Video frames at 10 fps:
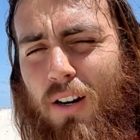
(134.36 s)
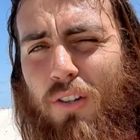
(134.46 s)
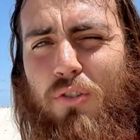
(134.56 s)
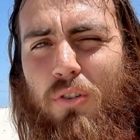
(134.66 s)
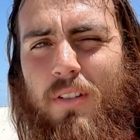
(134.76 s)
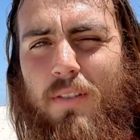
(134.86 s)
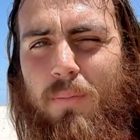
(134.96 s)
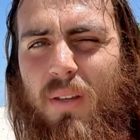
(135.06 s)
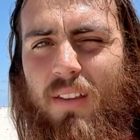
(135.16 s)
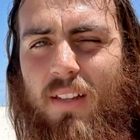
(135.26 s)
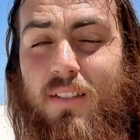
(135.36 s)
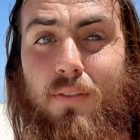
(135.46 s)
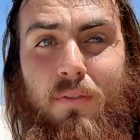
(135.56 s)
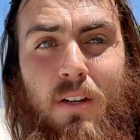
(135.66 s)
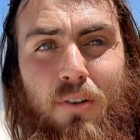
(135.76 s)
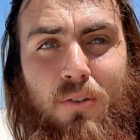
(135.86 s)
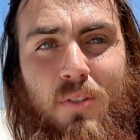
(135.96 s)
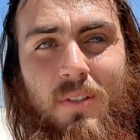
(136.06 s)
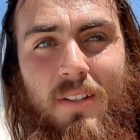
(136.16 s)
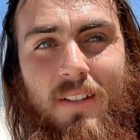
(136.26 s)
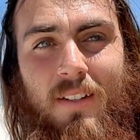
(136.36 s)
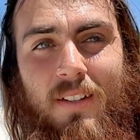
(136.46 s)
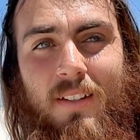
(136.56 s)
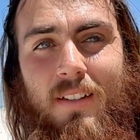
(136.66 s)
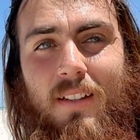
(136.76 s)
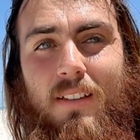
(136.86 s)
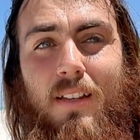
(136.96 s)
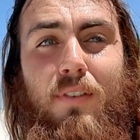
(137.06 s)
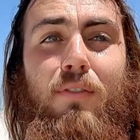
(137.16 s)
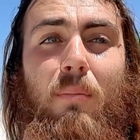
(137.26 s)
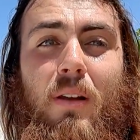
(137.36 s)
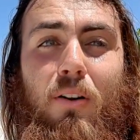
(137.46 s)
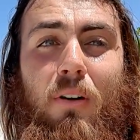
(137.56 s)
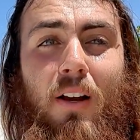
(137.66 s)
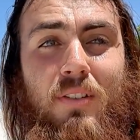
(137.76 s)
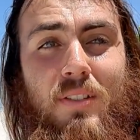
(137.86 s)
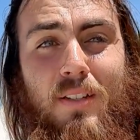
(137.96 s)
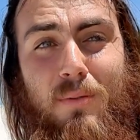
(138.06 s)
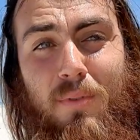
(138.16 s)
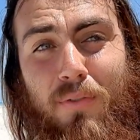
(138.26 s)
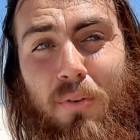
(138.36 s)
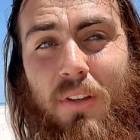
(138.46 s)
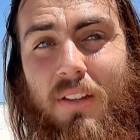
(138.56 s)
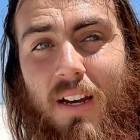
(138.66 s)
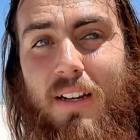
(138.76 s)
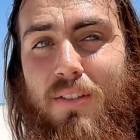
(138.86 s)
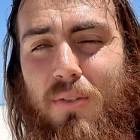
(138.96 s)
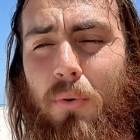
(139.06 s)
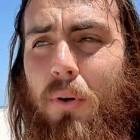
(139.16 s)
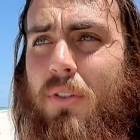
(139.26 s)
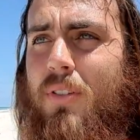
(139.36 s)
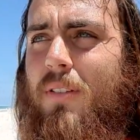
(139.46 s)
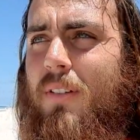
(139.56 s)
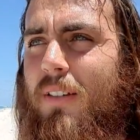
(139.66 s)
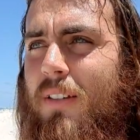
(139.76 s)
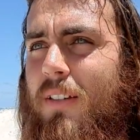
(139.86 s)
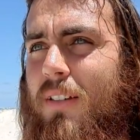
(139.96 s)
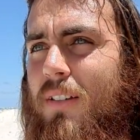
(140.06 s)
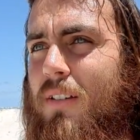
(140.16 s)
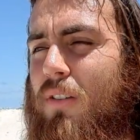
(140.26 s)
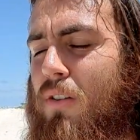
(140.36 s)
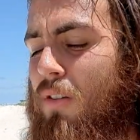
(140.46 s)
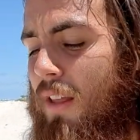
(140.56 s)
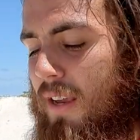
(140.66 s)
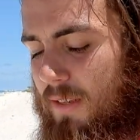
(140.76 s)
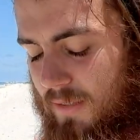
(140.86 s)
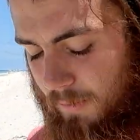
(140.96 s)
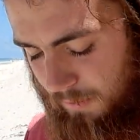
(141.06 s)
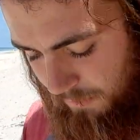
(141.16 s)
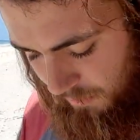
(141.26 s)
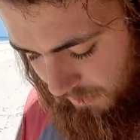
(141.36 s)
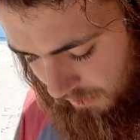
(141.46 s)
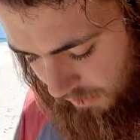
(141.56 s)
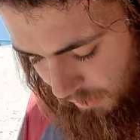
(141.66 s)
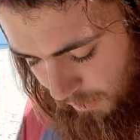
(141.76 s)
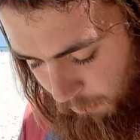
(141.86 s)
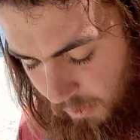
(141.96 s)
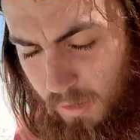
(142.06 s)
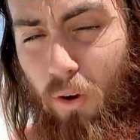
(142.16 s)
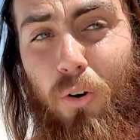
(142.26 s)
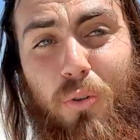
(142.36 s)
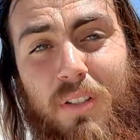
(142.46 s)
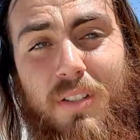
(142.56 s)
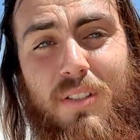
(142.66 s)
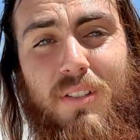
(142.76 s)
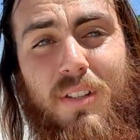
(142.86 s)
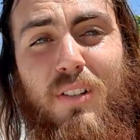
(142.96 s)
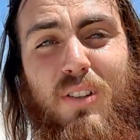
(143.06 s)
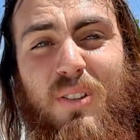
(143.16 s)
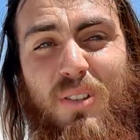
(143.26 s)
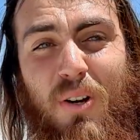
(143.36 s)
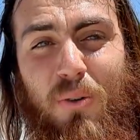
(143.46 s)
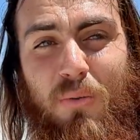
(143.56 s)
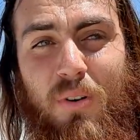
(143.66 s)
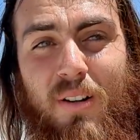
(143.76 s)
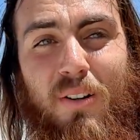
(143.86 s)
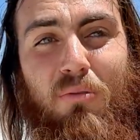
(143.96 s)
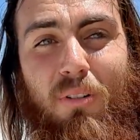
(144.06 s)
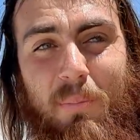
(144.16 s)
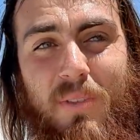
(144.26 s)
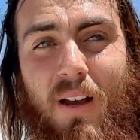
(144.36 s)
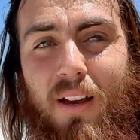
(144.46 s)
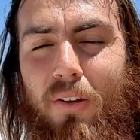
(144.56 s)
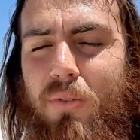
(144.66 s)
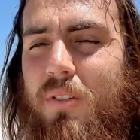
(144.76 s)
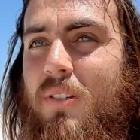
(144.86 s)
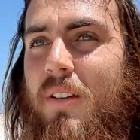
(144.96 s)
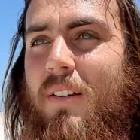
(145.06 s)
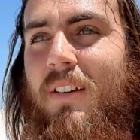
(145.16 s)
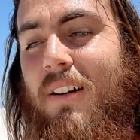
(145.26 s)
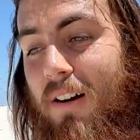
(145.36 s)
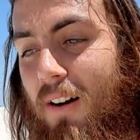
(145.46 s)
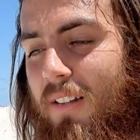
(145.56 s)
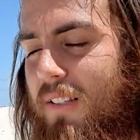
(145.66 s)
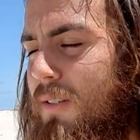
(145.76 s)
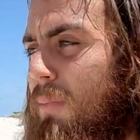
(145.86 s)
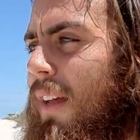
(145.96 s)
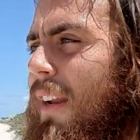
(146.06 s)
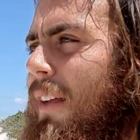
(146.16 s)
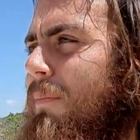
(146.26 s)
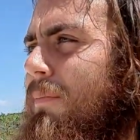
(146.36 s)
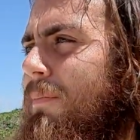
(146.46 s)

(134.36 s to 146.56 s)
hundreds of millions of years, but they've even been around since before the dinosaurs. So they're like some, they're like one of the oldest known reptiles on this planet.